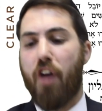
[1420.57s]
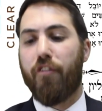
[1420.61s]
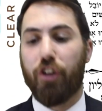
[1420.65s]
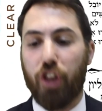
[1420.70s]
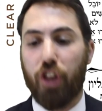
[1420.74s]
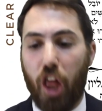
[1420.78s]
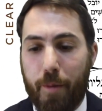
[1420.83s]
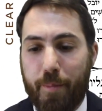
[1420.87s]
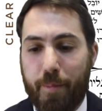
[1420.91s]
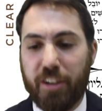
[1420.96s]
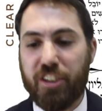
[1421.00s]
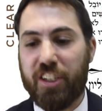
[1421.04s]
But
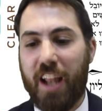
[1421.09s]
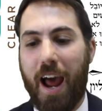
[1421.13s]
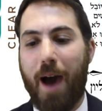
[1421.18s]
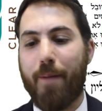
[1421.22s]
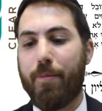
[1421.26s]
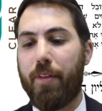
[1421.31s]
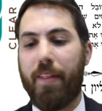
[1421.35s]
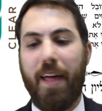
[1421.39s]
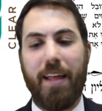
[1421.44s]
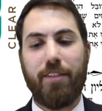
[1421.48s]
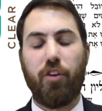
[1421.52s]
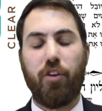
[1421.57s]

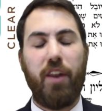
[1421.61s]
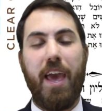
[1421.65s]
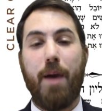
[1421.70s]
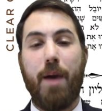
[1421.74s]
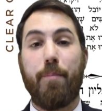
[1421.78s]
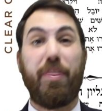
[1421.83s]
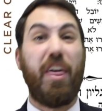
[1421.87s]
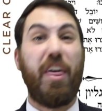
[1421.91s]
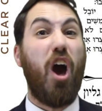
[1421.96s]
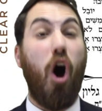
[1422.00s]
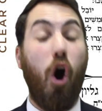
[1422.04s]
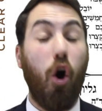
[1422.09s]

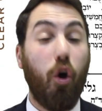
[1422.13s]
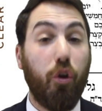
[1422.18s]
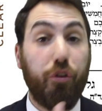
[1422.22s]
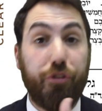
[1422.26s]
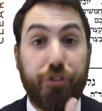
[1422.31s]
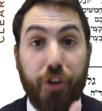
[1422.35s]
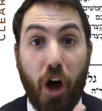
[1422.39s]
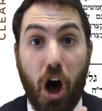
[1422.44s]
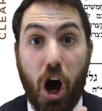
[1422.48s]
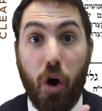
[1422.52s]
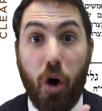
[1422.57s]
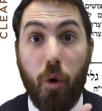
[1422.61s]
they
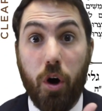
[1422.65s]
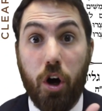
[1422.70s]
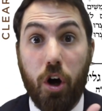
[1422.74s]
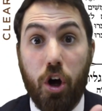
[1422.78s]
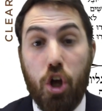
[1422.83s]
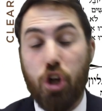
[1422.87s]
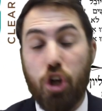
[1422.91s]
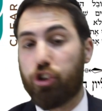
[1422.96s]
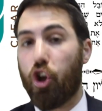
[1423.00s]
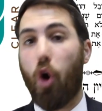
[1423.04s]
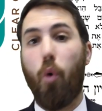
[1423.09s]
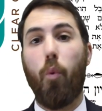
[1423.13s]
also
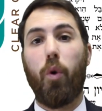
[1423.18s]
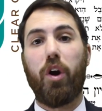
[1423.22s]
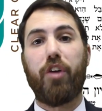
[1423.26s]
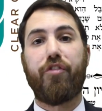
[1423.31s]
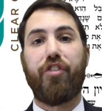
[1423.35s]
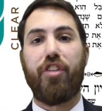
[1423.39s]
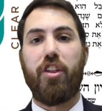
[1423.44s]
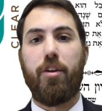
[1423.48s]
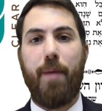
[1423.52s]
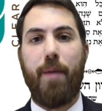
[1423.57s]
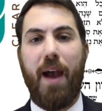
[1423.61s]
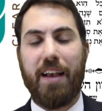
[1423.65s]
don't work
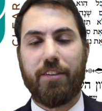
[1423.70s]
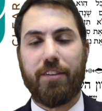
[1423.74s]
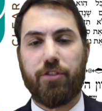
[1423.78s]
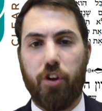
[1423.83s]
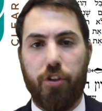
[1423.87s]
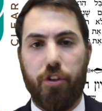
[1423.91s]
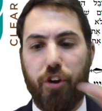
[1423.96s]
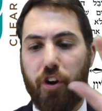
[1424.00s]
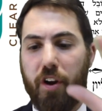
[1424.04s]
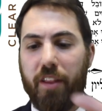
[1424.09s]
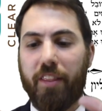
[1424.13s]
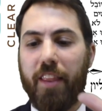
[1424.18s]
for their master.
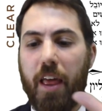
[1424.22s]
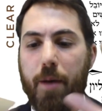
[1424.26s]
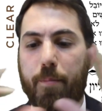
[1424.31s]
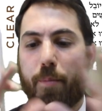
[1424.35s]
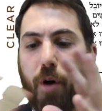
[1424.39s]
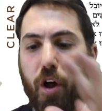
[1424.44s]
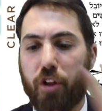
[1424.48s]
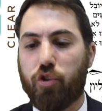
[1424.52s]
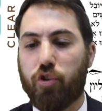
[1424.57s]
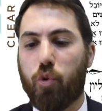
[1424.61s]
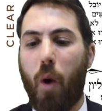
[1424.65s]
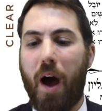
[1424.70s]
They're in
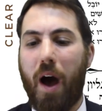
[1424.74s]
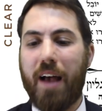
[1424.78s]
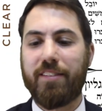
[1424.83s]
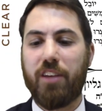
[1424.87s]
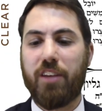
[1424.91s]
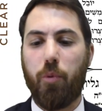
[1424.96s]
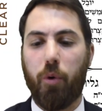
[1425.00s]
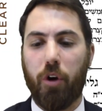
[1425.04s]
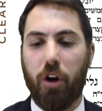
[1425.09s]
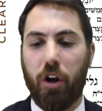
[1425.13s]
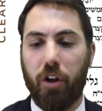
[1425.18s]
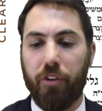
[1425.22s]
limbo, it's quasi
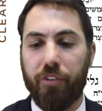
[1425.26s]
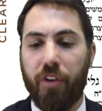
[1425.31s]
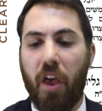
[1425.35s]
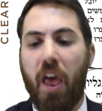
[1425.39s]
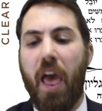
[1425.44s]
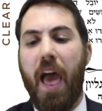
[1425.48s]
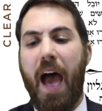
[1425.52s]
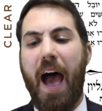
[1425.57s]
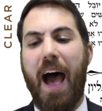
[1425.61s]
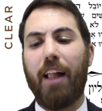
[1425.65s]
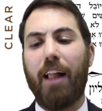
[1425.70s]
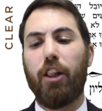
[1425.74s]
world.
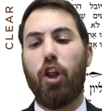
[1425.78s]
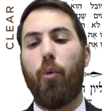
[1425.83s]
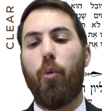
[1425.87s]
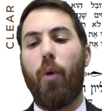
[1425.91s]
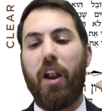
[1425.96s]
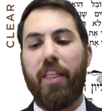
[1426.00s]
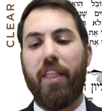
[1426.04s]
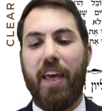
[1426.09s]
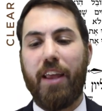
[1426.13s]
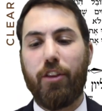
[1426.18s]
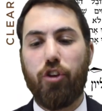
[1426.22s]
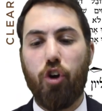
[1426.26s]
What
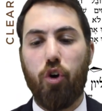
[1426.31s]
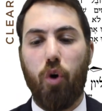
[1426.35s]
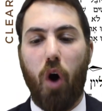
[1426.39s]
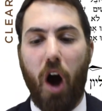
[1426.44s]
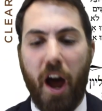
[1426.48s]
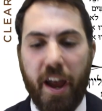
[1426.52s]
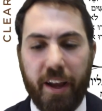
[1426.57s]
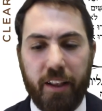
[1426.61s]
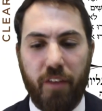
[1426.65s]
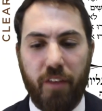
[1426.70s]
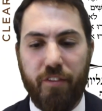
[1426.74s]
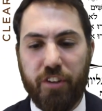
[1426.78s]
do they do?
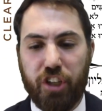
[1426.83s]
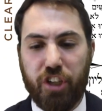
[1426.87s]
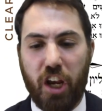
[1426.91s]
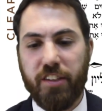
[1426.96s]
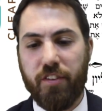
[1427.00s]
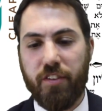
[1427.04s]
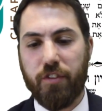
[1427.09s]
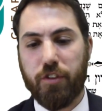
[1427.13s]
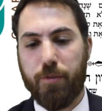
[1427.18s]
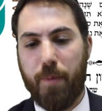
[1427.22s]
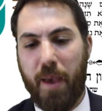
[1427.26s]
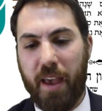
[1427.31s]

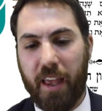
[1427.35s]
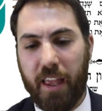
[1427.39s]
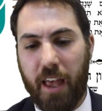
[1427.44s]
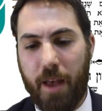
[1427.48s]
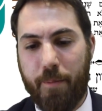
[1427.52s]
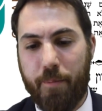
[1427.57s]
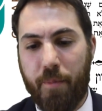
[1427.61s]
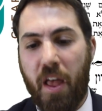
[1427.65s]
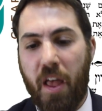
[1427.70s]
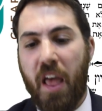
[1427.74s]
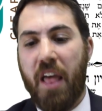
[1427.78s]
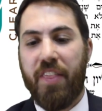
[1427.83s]

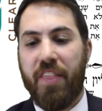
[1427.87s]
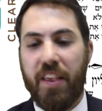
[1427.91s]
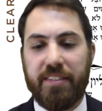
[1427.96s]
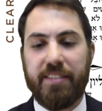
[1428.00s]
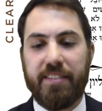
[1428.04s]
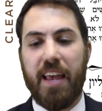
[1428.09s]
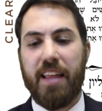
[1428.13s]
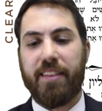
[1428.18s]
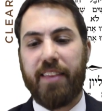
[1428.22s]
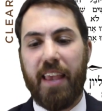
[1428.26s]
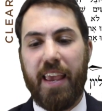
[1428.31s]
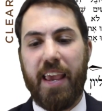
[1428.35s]
They
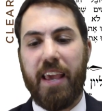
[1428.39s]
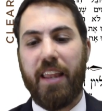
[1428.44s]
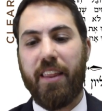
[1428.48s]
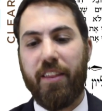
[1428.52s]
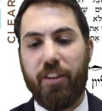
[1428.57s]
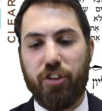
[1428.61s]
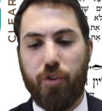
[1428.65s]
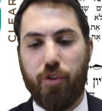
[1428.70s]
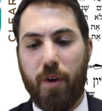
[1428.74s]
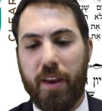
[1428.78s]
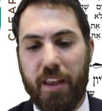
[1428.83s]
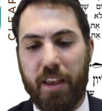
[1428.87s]
sit, they eat, and they
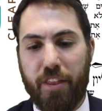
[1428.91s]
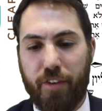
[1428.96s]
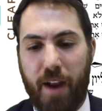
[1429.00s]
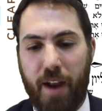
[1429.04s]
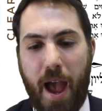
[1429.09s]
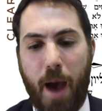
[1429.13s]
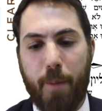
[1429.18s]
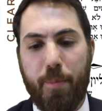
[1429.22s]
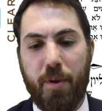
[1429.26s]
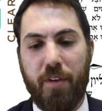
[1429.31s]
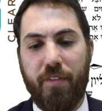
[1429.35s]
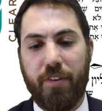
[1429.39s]
drink, and and they're
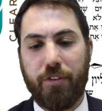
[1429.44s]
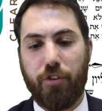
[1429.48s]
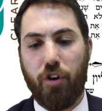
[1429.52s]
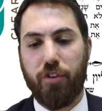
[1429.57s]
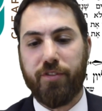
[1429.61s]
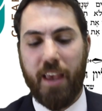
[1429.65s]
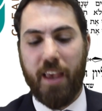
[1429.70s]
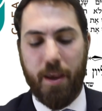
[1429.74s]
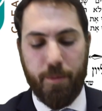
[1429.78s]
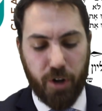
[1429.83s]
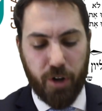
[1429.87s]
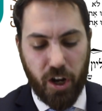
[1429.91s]
happy with
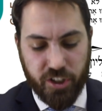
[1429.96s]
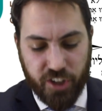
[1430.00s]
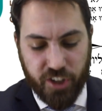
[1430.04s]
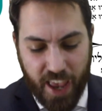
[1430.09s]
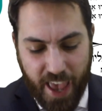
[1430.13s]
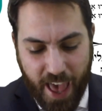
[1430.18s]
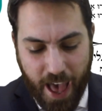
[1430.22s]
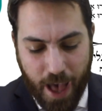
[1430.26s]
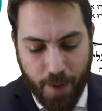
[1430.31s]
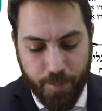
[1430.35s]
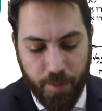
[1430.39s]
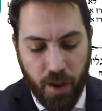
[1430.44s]

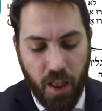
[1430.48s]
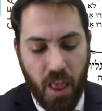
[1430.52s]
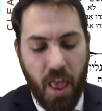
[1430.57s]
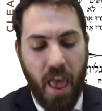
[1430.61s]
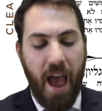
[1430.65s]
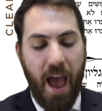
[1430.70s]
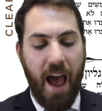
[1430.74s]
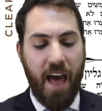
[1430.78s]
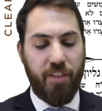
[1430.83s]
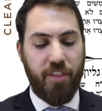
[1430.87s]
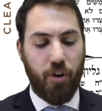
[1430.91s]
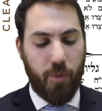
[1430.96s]

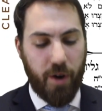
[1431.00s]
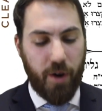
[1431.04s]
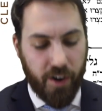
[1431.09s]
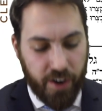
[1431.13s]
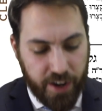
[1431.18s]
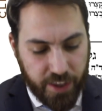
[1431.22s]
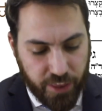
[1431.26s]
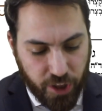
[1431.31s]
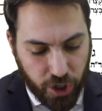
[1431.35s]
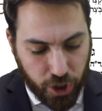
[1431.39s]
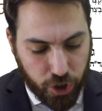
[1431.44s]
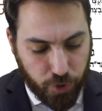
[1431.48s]
and they're
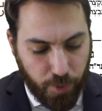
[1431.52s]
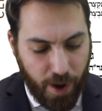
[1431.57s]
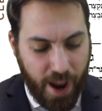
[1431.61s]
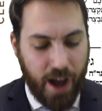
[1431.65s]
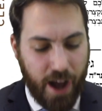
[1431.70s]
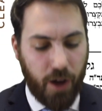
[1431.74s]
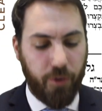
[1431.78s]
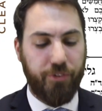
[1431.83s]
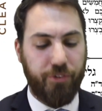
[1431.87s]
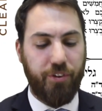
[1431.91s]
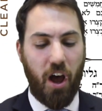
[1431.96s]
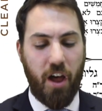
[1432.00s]
wearing their
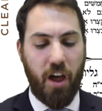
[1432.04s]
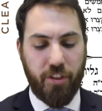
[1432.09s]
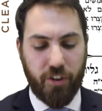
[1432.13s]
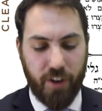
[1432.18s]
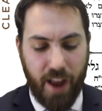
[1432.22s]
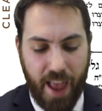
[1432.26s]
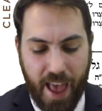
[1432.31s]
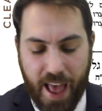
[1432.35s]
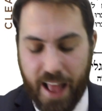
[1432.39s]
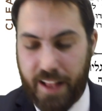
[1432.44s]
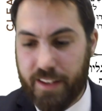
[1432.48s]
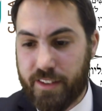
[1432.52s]
crowns on their
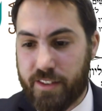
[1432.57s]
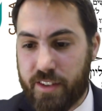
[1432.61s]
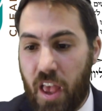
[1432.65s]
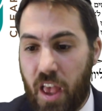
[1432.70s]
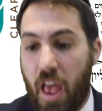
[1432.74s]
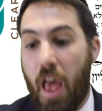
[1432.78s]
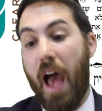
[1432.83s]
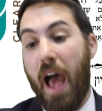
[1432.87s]
heads.